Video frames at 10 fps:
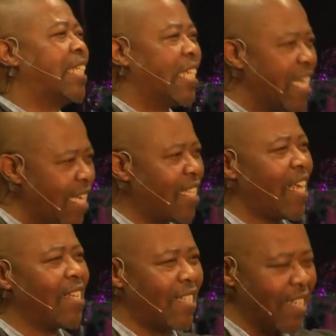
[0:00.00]

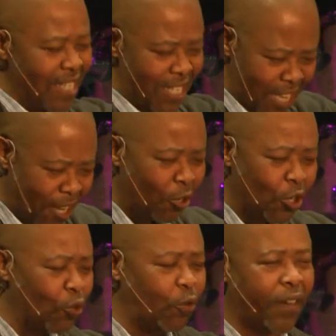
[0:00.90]
Jesus is sending
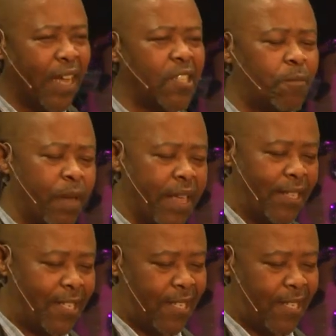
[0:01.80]
you to that space.